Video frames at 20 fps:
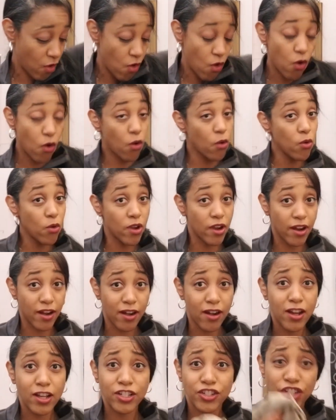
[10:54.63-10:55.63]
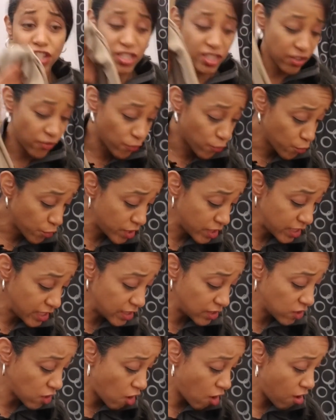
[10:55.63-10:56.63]
Or just a really
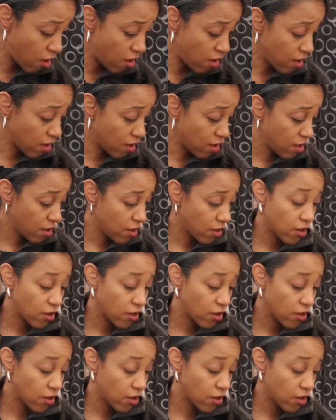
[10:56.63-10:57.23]
long